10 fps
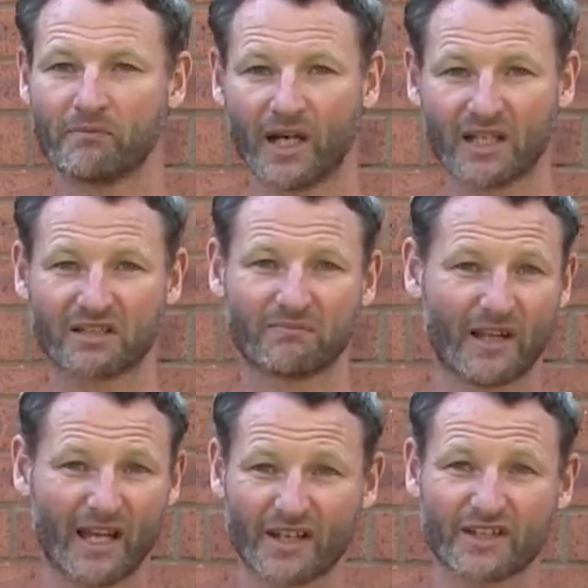but
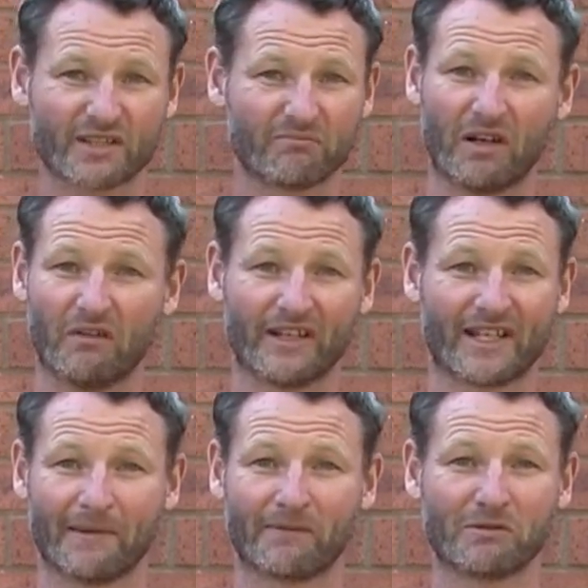they are just a really
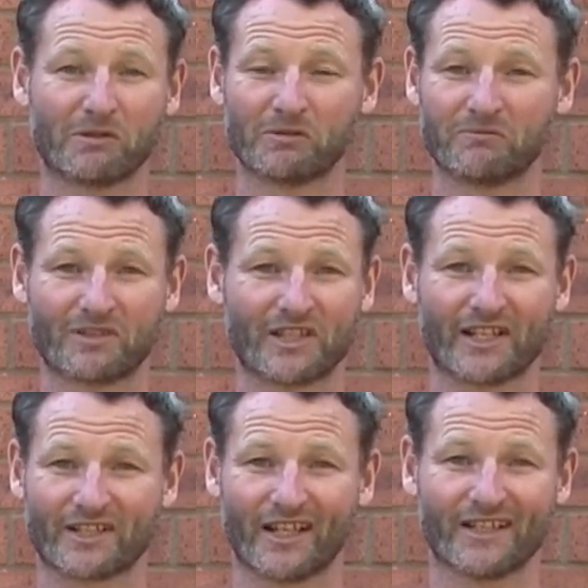comfortable set
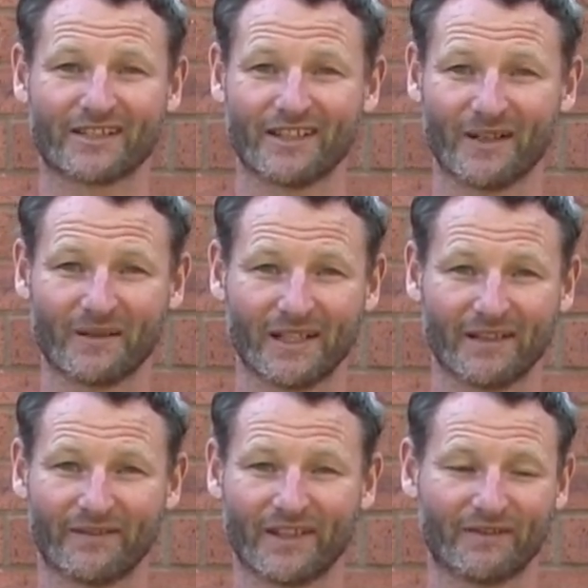of tights. You know,
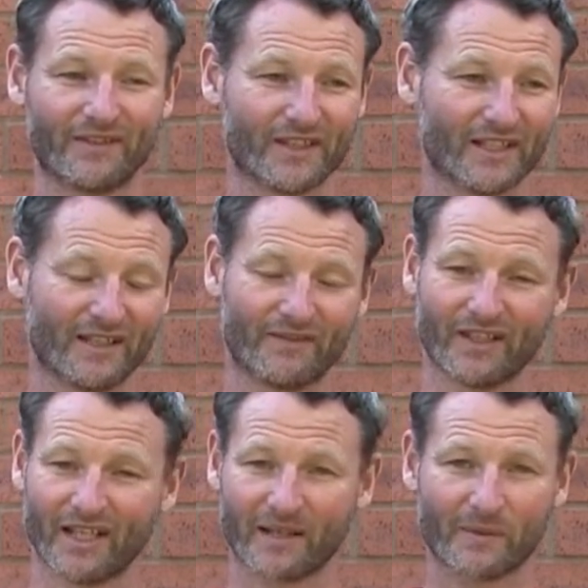if you
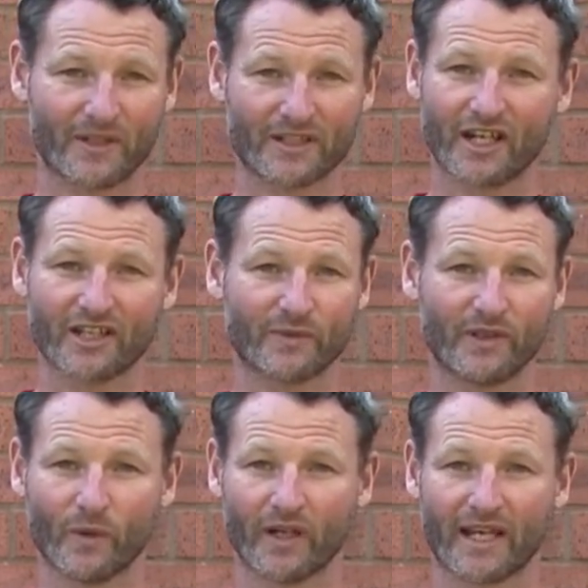like wearing tights when
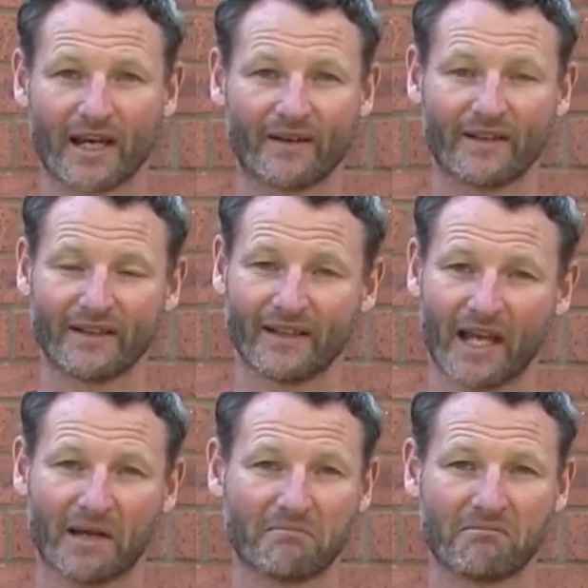you work out,
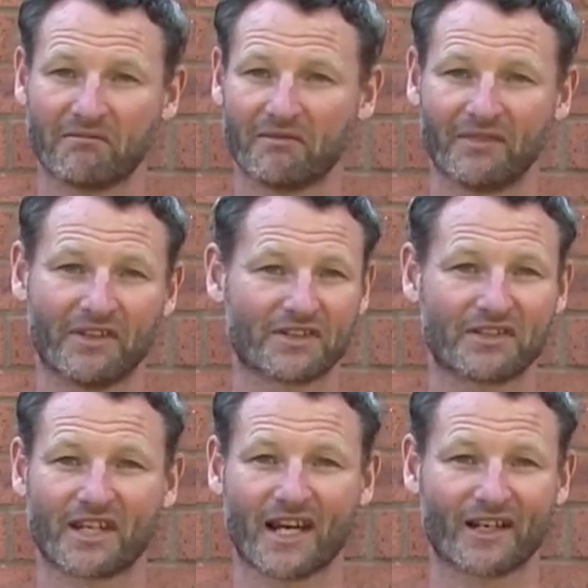
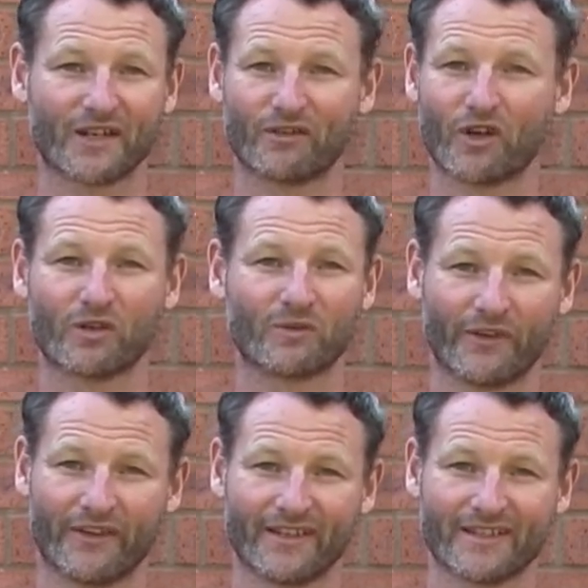you can't go wrong
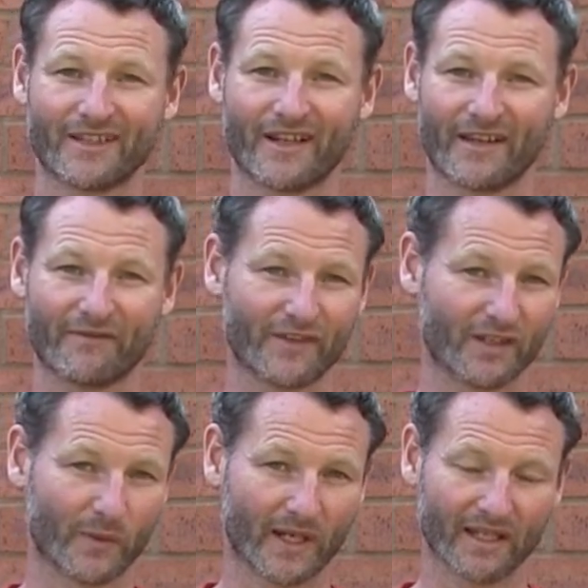with these. You know, they fit
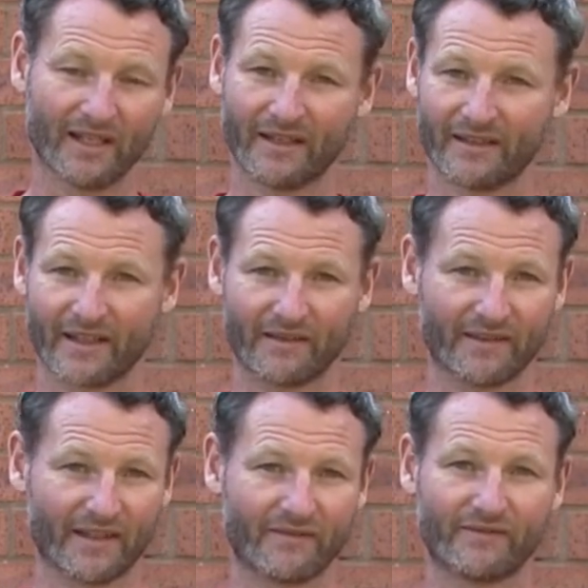well,
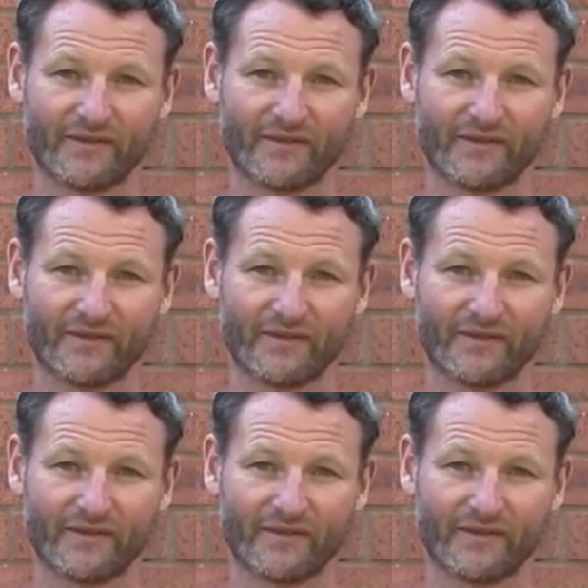they